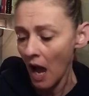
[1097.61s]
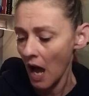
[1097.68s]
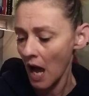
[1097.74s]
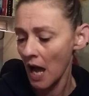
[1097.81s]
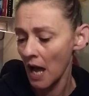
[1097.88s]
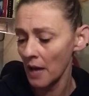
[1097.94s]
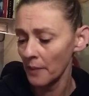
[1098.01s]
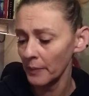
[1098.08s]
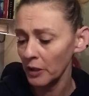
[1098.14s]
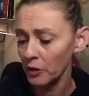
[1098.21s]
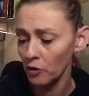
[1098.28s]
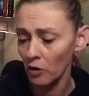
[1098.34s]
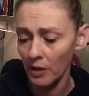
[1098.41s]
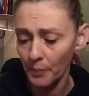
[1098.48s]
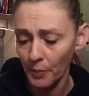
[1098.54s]

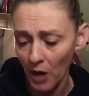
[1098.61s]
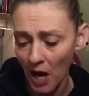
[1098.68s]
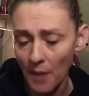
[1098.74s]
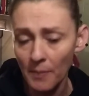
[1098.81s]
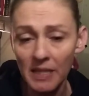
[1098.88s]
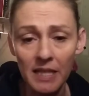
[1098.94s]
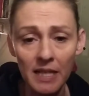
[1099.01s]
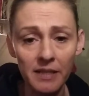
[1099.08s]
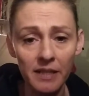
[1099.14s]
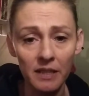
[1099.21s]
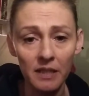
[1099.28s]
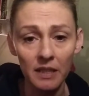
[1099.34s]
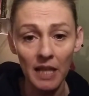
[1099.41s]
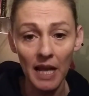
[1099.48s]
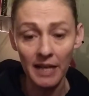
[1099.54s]
your promise as a
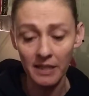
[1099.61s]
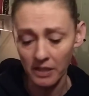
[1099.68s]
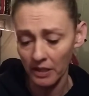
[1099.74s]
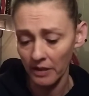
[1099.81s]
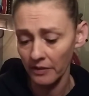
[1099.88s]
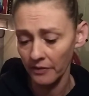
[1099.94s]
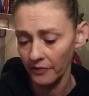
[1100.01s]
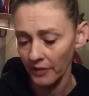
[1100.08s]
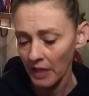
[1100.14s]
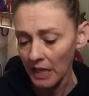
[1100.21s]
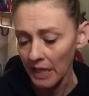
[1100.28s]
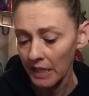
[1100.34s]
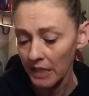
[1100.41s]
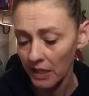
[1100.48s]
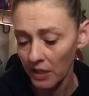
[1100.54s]
collective
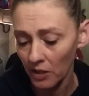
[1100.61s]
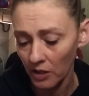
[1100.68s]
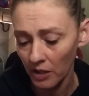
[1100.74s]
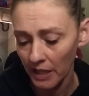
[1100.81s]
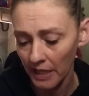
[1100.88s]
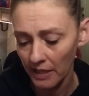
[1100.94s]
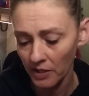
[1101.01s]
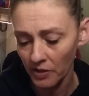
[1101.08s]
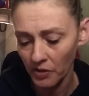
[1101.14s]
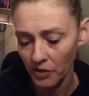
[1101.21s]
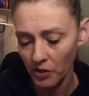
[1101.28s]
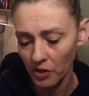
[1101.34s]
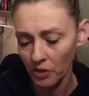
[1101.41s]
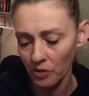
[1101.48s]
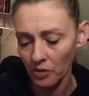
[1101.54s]
here is
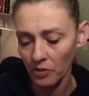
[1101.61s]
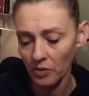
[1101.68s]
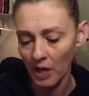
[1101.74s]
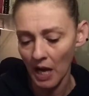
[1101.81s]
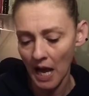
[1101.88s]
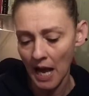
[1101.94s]
to,